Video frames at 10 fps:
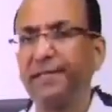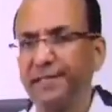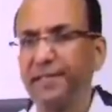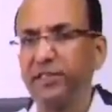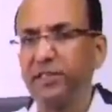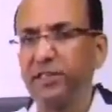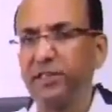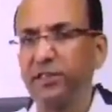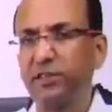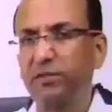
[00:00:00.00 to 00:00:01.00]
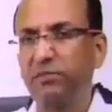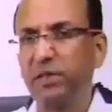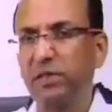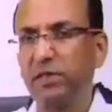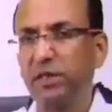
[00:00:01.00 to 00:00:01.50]
Yes, it is,
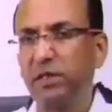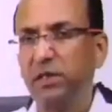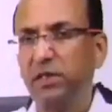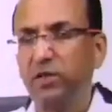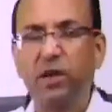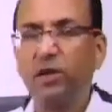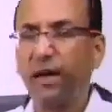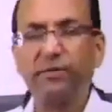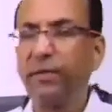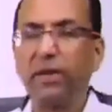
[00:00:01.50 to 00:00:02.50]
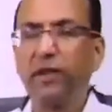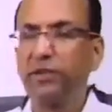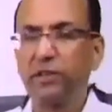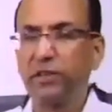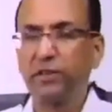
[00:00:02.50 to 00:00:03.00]
but you cannot have double
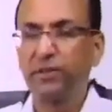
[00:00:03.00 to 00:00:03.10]
answer.